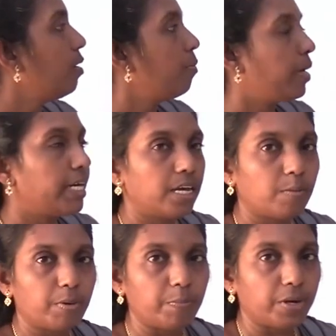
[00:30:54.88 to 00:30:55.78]
media
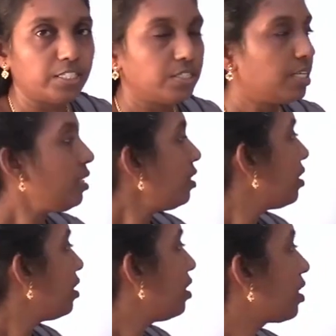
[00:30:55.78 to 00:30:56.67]
preparation,
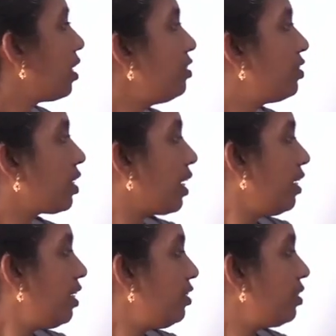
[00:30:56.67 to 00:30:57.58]
culture
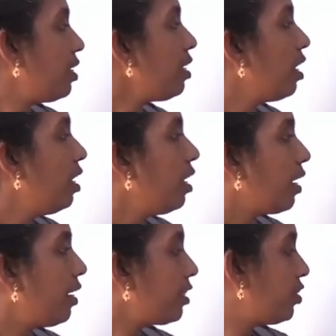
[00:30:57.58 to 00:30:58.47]
condition,
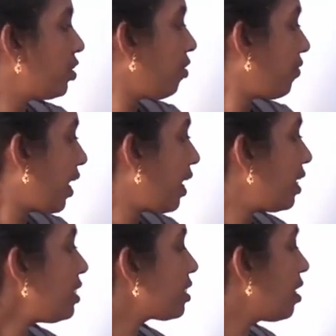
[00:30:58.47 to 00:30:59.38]
induction of
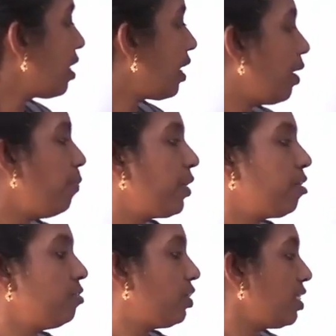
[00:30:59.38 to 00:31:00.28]
callus,
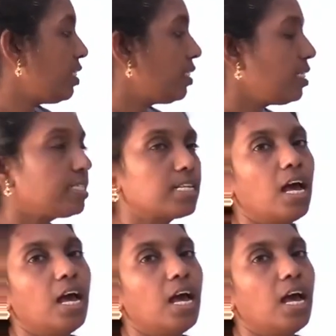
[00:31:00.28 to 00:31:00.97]
embryogenesis